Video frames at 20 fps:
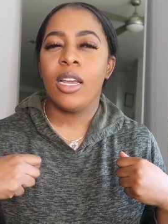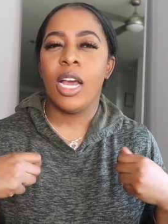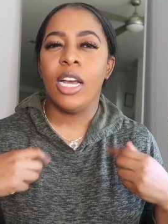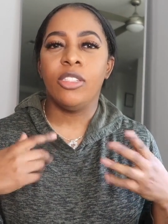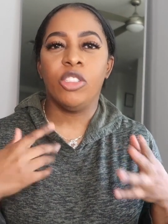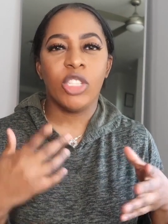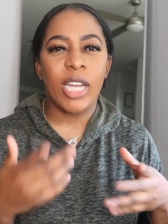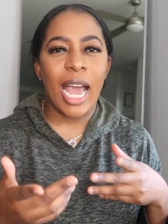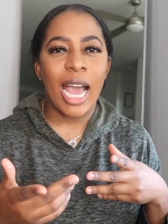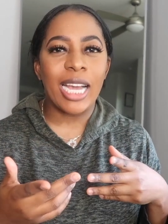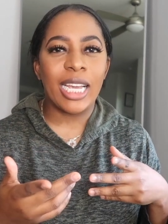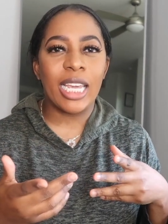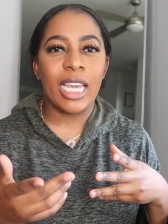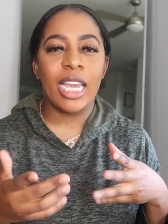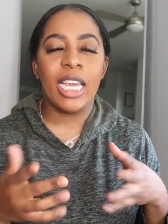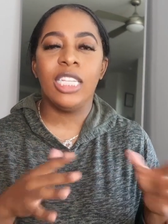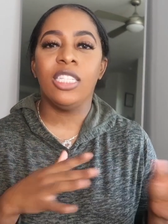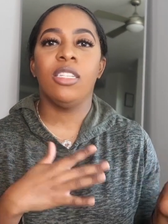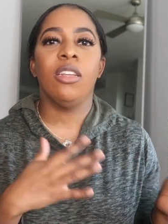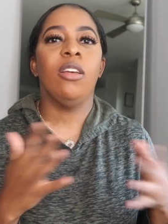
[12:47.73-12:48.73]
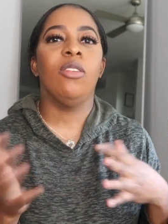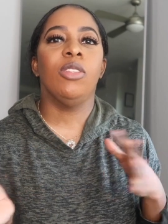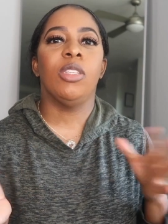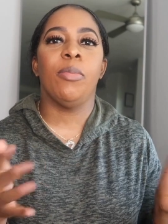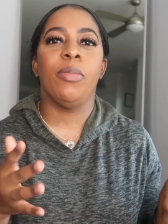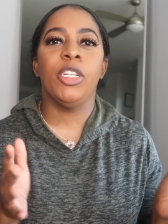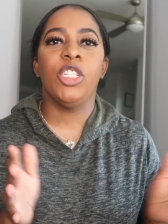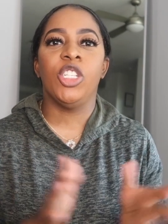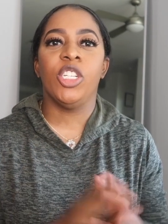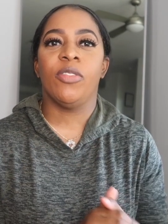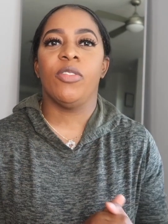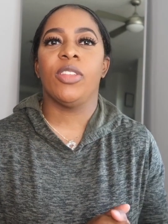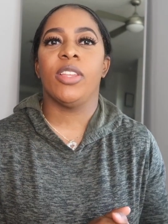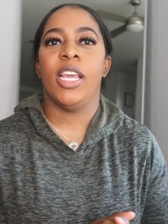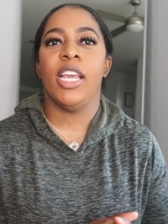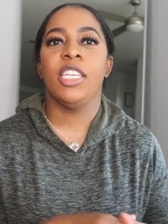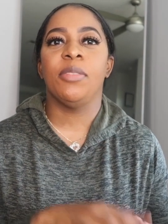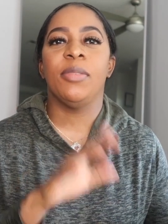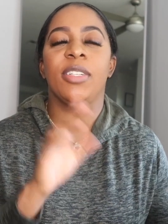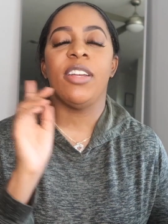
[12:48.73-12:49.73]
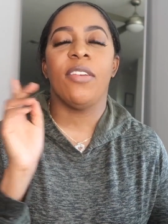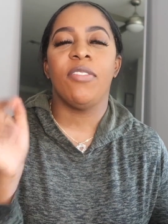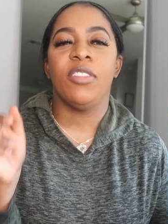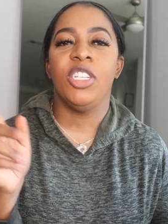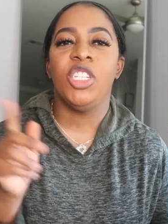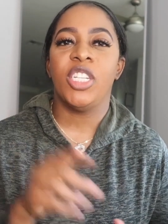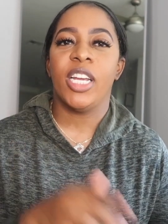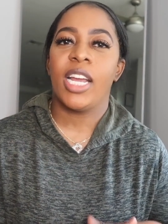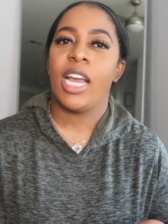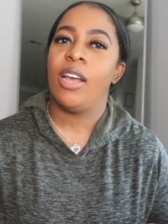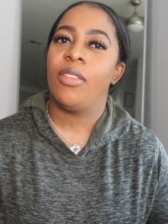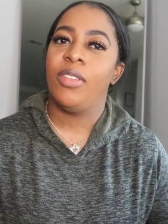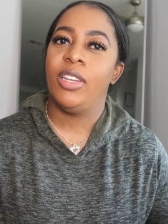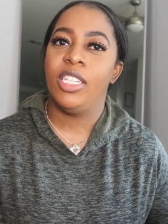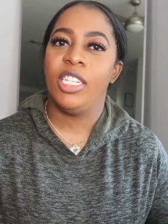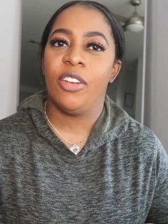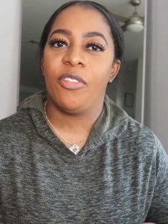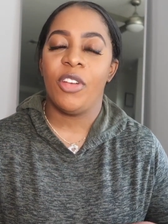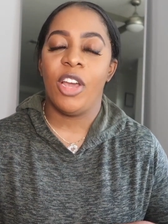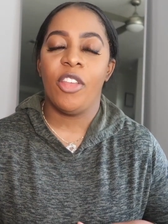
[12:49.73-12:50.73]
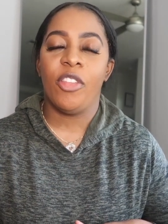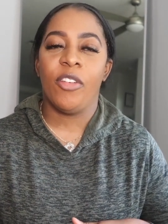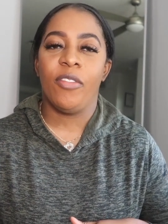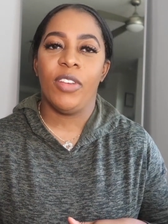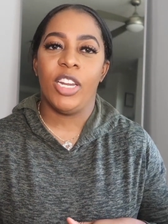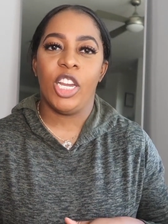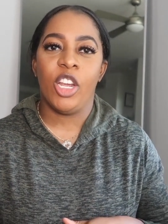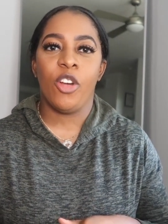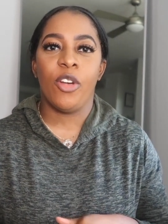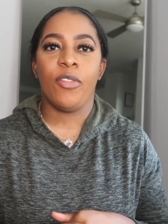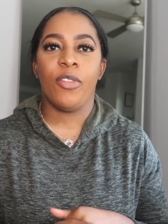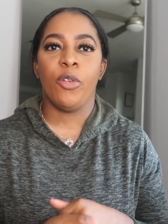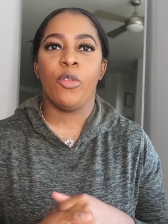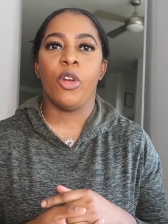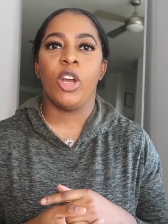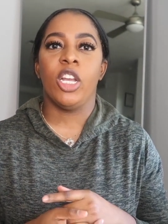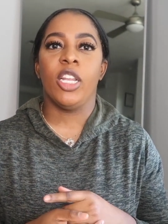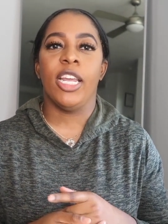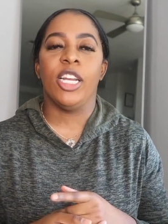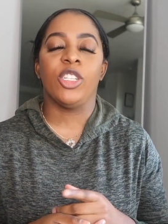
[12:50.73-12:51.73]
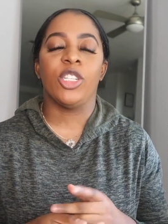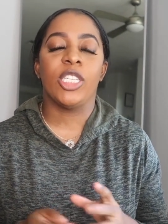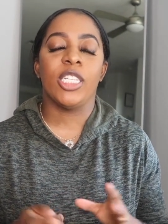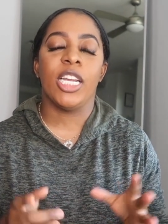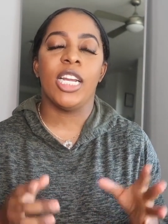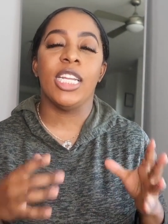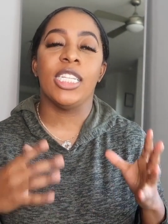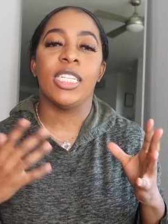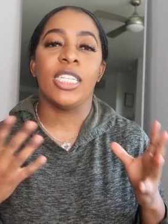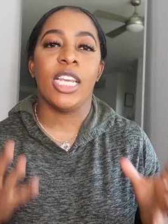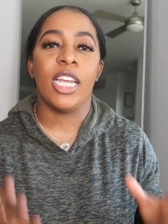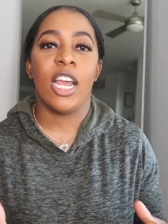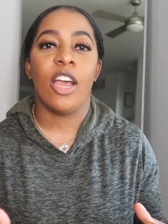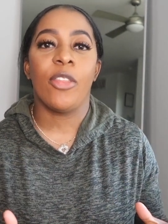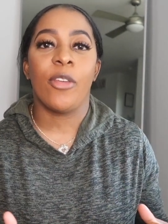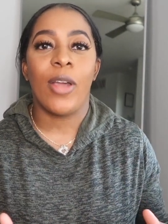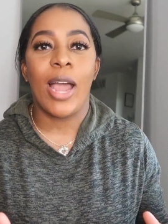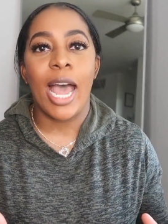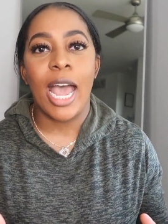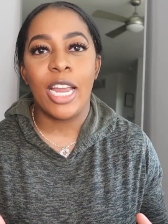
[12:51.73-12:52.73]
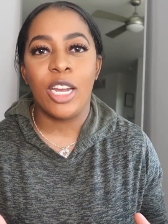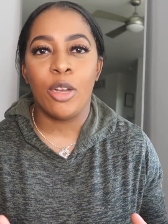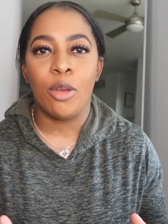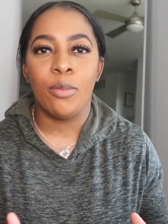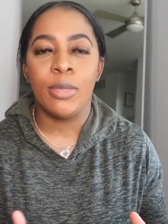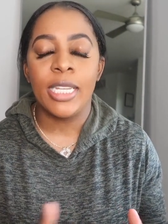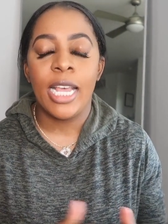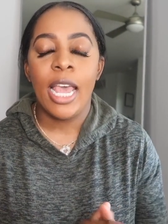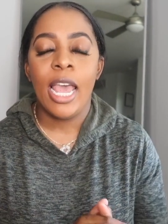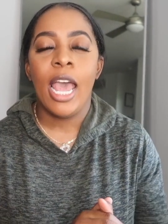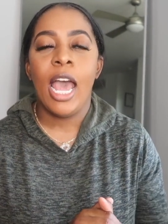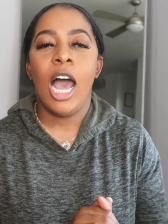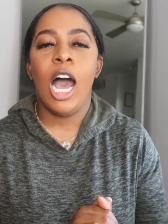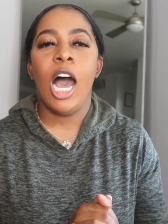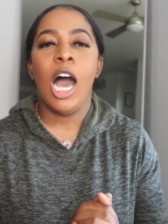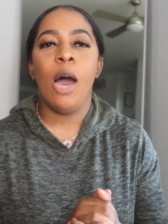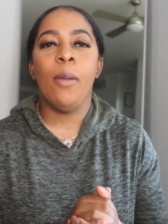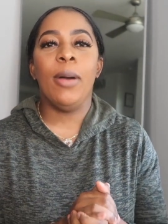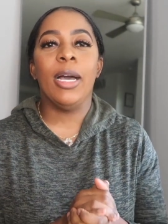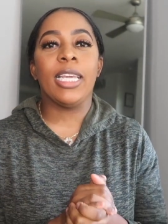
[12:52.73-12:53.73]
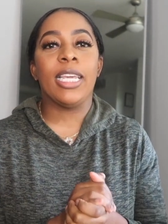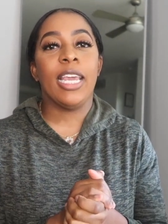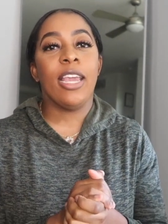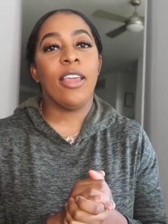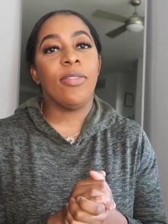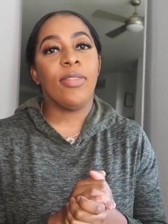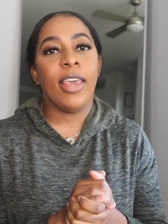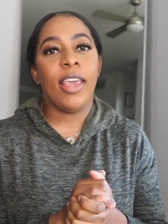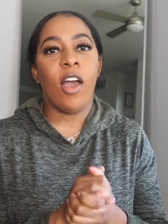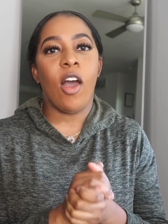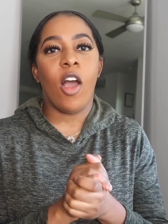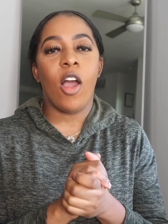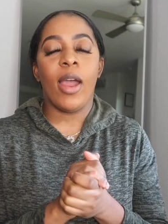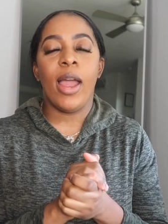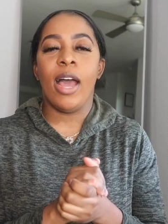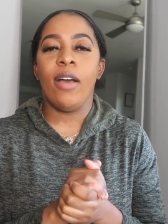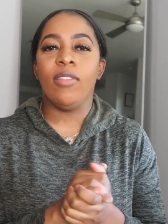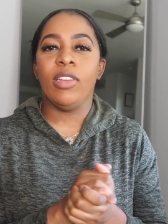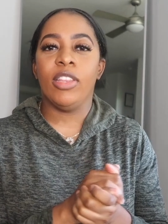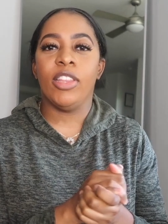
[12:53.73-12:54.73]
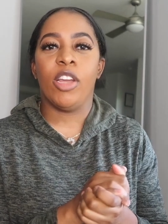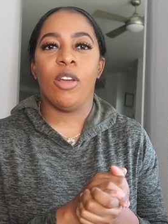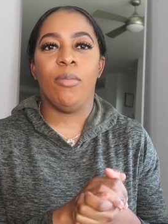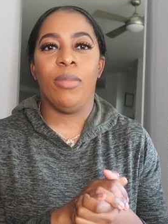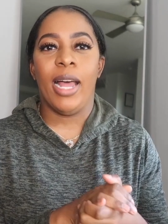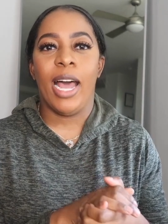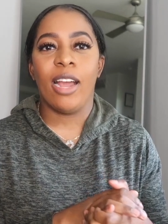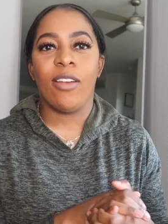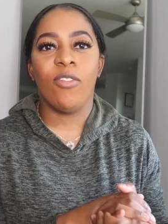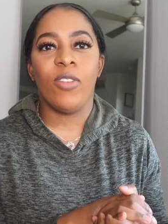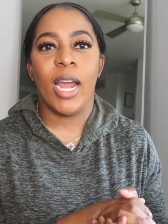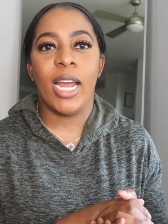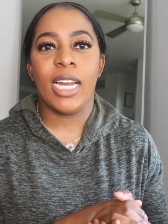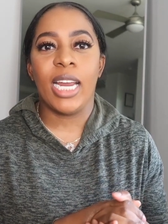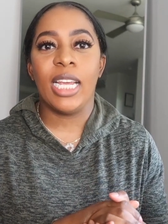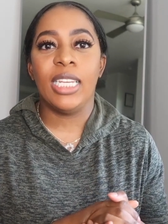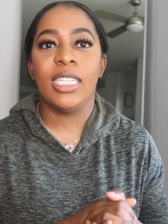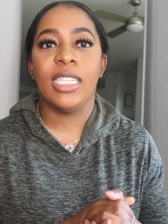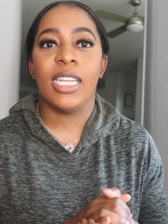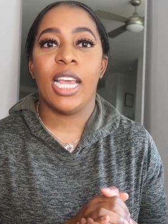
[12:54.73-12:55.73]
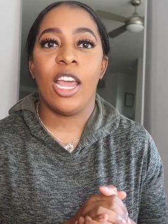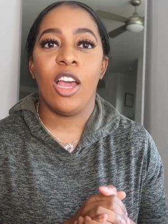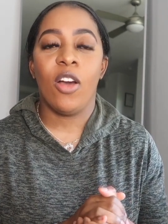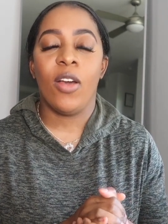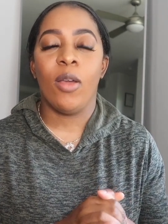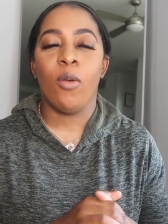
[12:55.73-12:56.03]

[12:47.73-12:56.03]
a jacket, so it was a bunch of different things, but definitely check out the other video if you were interested in seeing other items. Again, they are having their Black Friday sale,